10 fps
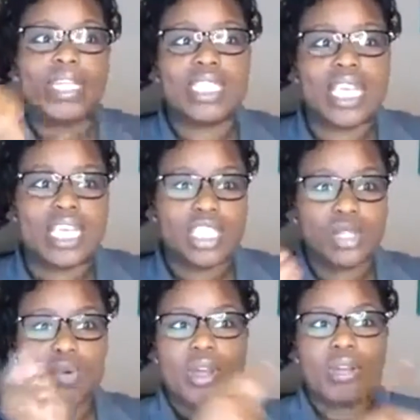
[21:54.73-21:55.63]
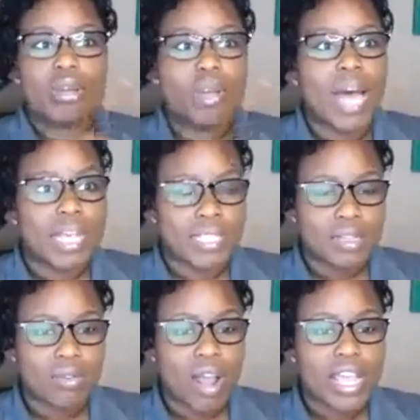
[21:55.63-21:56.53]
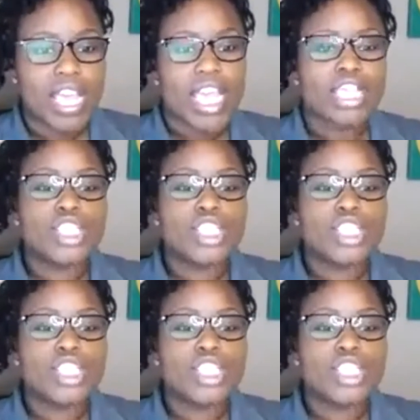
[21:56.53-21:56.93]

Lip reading: It says Square deposit, right?